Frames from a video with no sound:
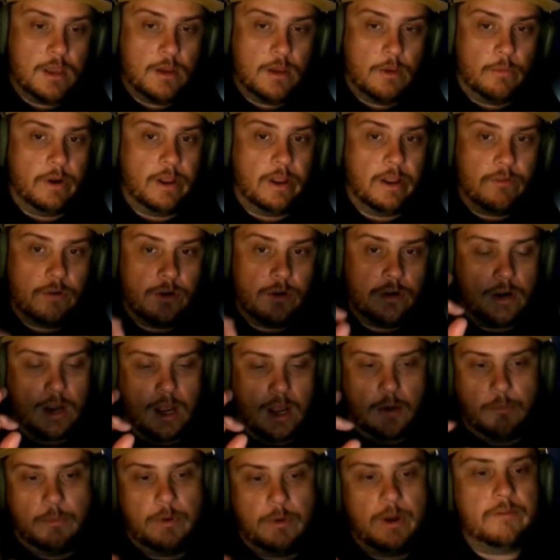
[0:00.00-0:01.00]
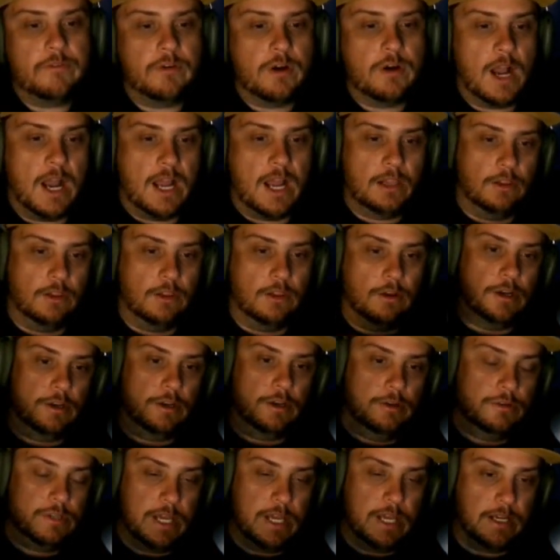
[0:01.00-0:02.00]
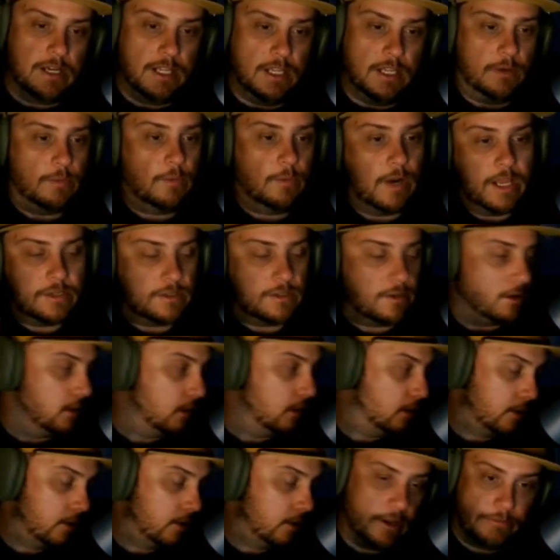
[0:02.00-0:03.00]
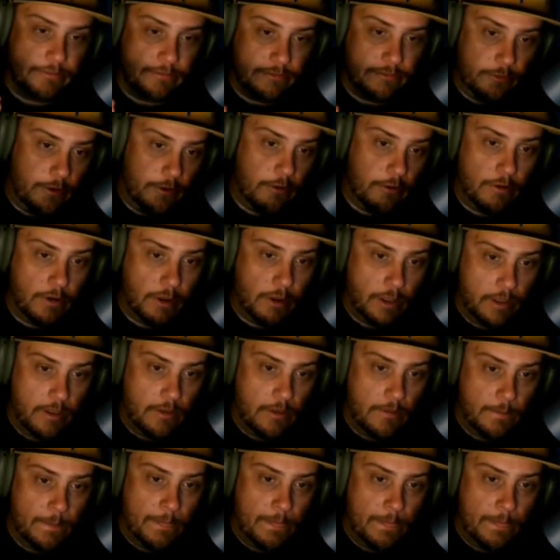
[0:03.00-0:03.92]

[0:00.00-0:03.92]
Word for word: Whenever, whenever I learn a new technique, when I started learning a free rig,